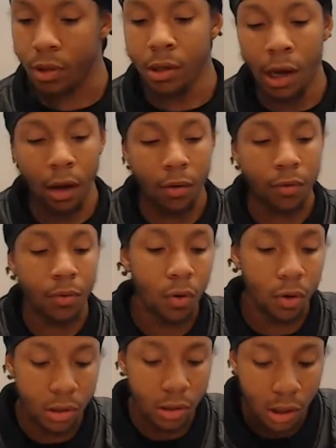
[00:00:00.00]
Now, of
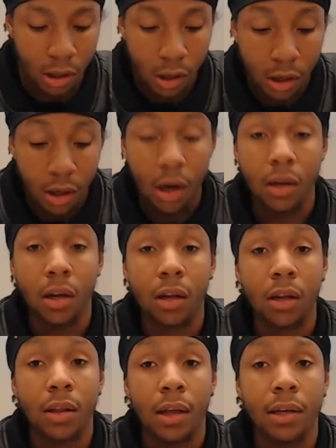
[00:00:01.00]
course,
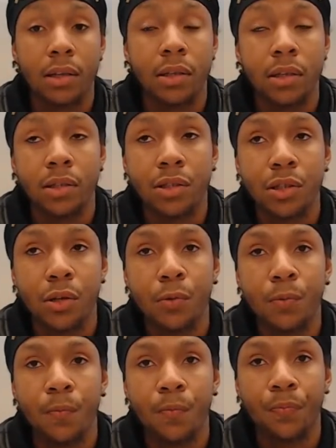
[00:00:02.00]
another thing is
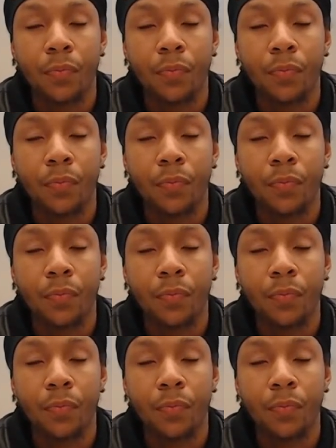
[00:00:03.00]
too,